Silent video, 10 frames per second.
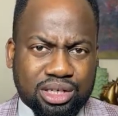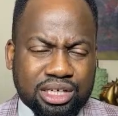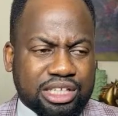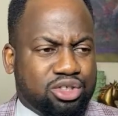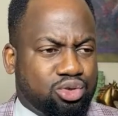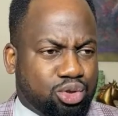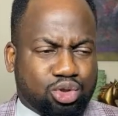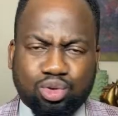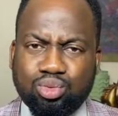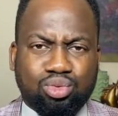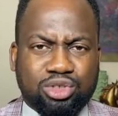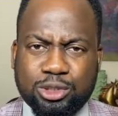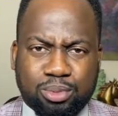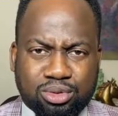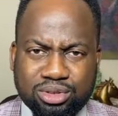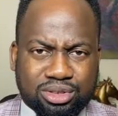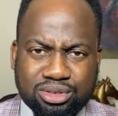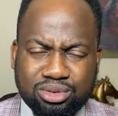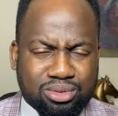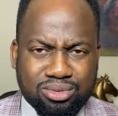is not to respond.
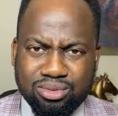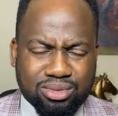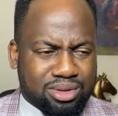No.